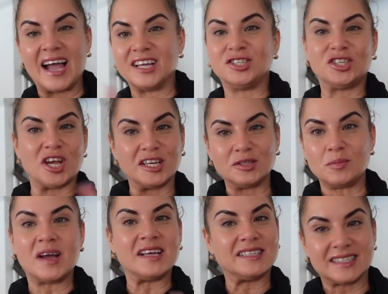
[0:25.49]
I changed
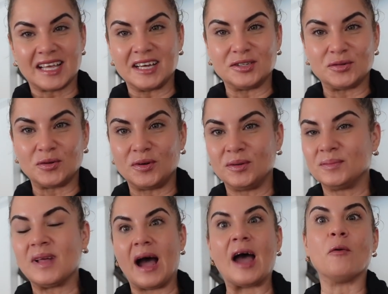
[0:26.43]
my
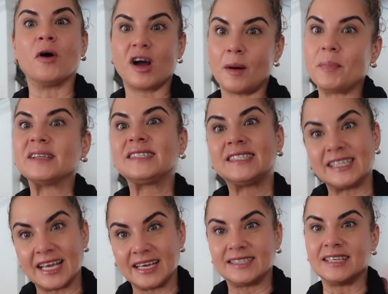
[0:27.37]
schedule. I woke up at
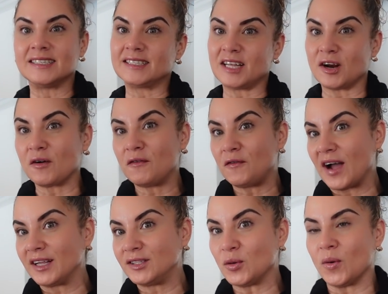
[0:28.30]
6 instead of
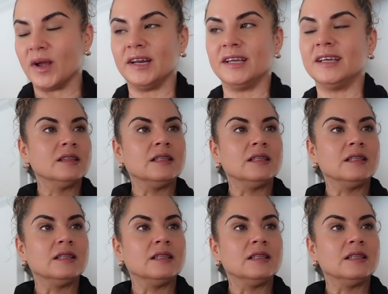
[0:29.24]
5:20.